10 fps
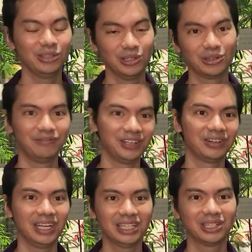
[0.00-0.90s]
you know,
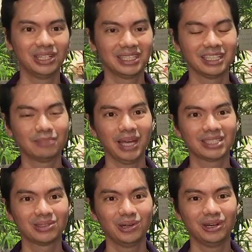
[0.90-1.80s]
configurations and
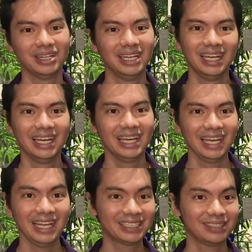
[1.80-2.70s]
specs wrong,
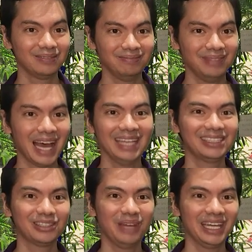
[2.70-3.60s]
it's nice
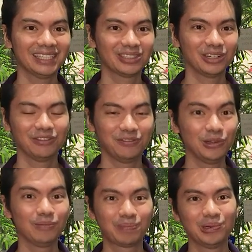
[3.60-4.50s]
to make it sort of
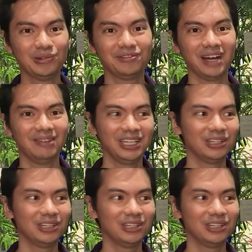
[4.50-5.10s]
foolproof. I mean, you